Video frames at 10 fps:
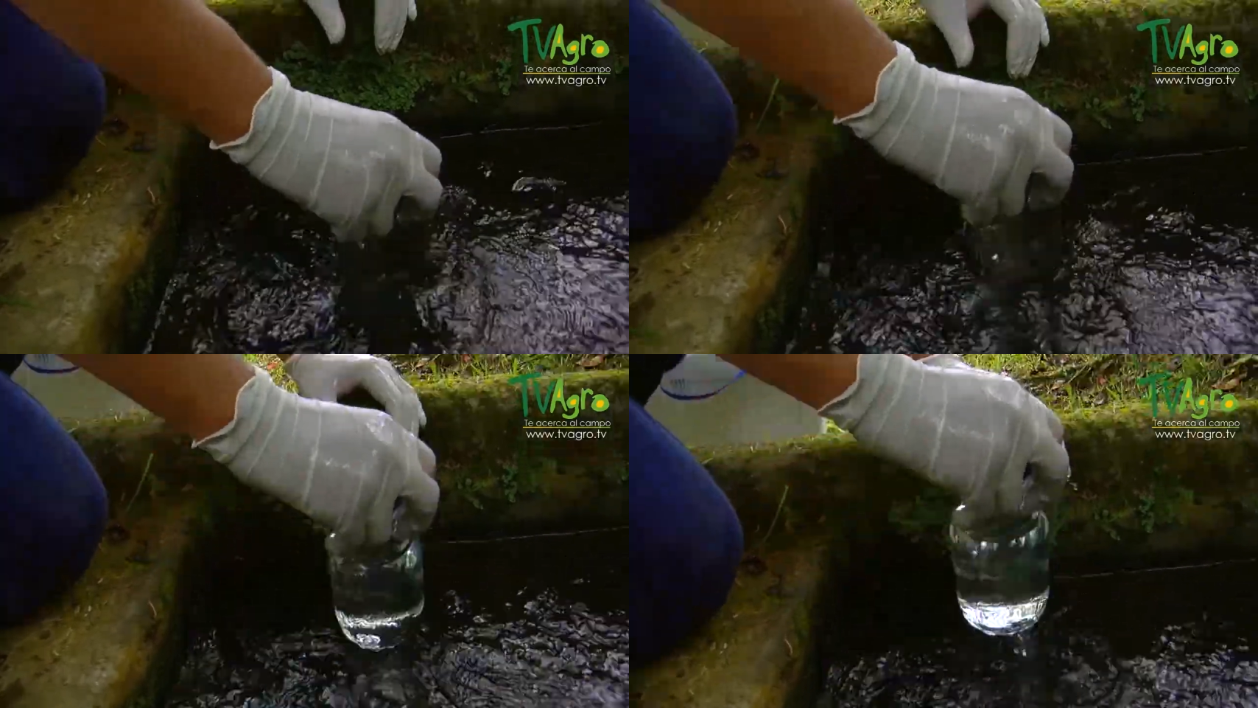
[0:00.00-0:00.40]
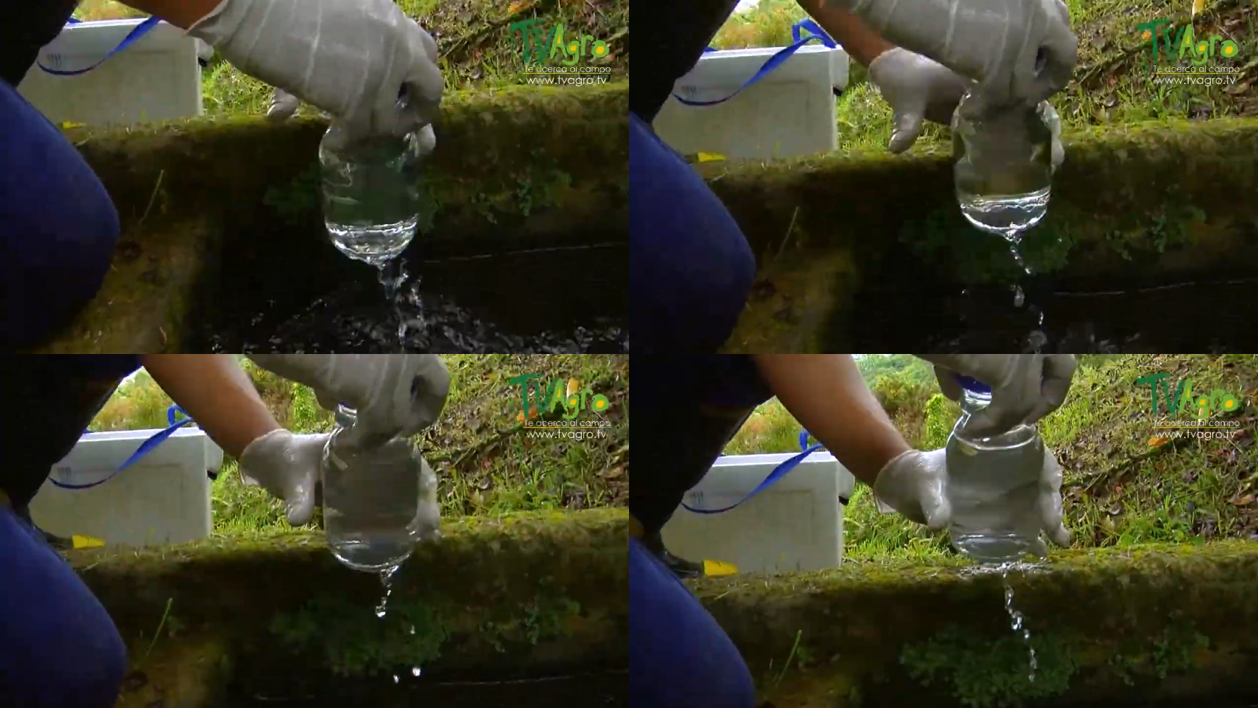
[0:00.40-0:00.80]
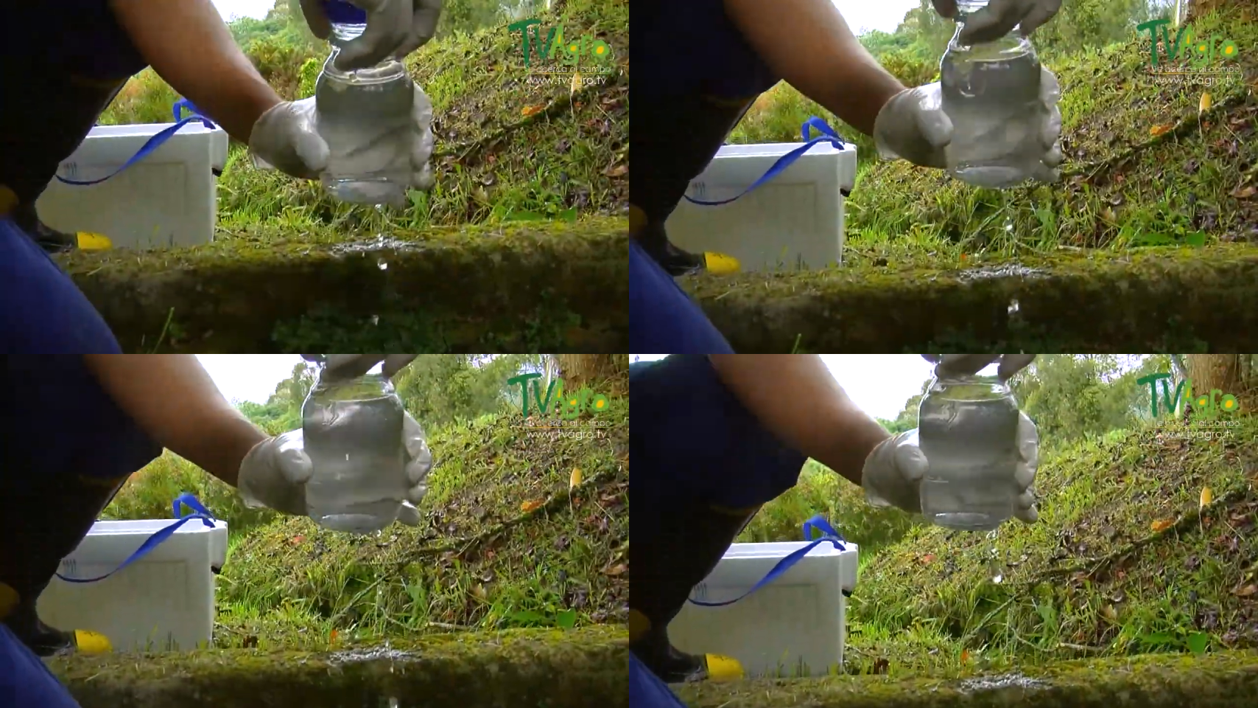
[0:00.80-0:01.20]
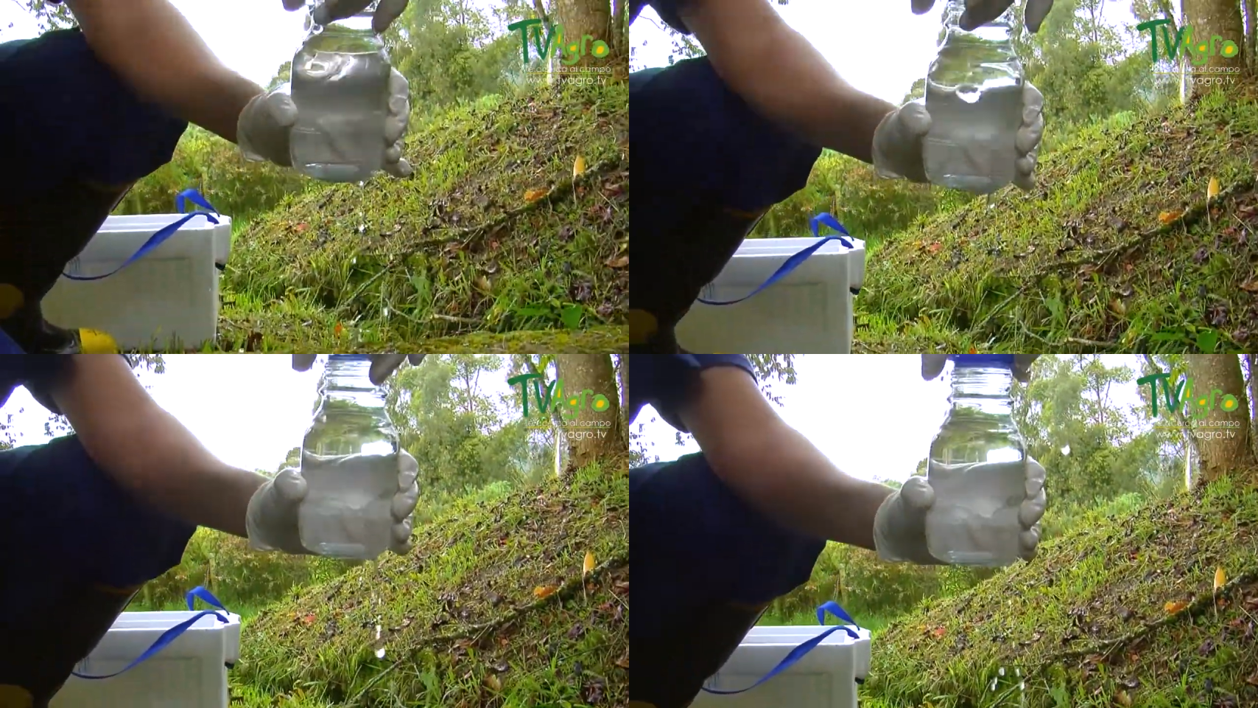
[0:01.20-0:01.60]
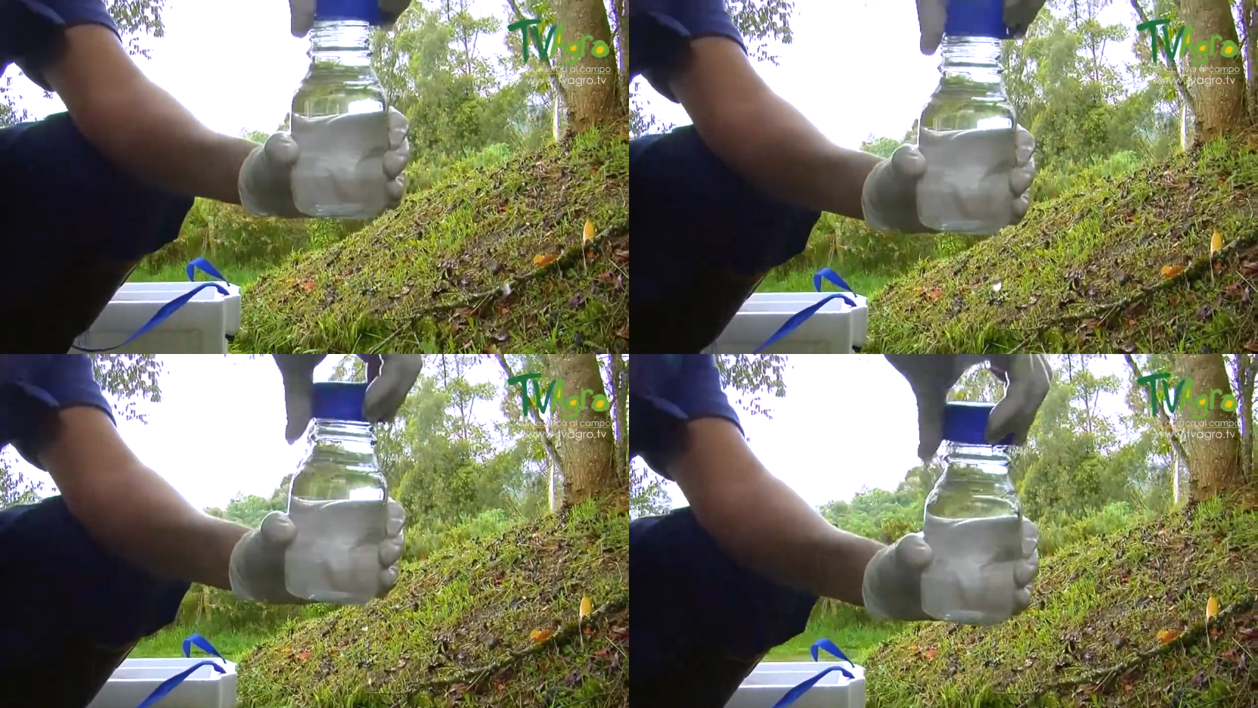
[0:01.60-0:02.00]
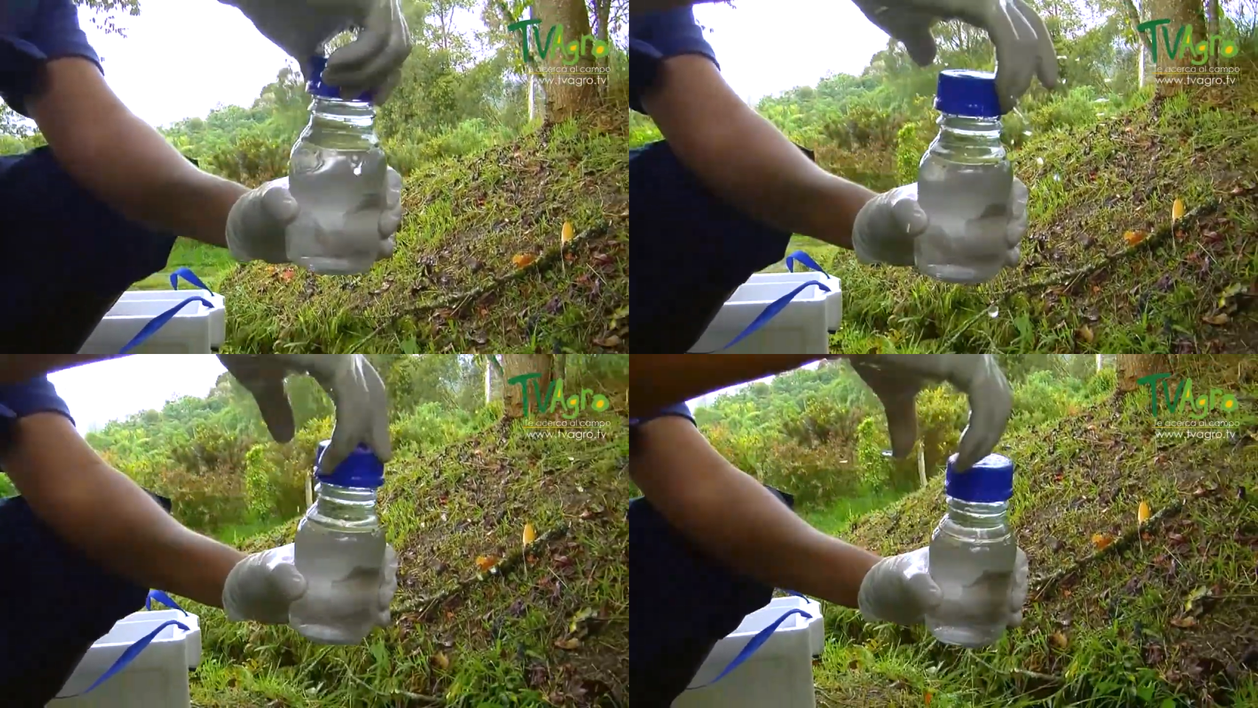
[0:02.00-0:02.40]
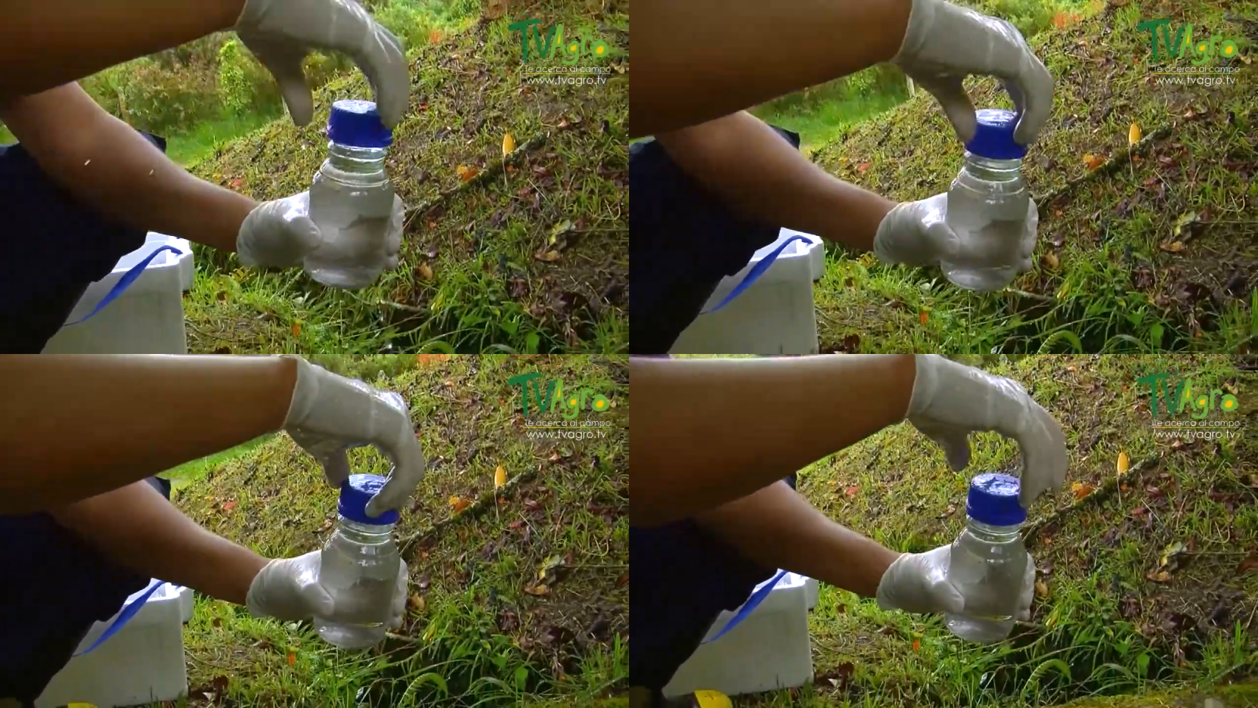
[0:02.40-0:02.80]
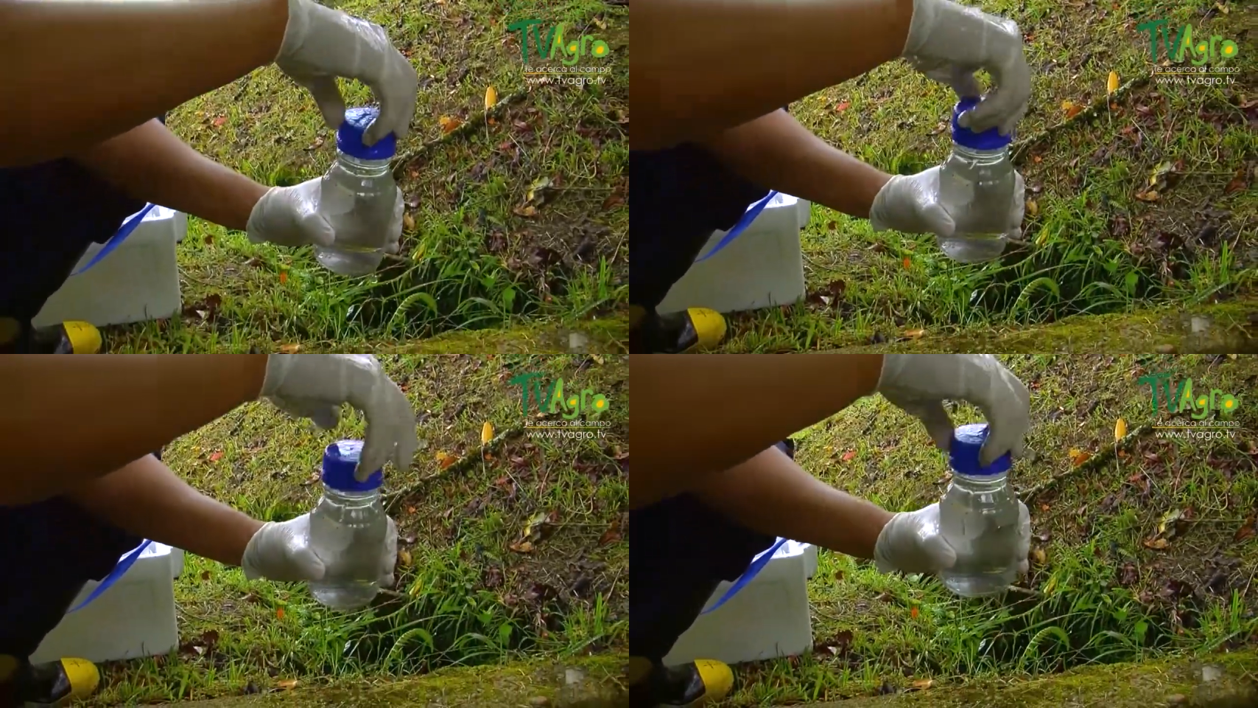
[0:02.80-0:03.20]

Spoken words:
Nobody's mouth can be seen.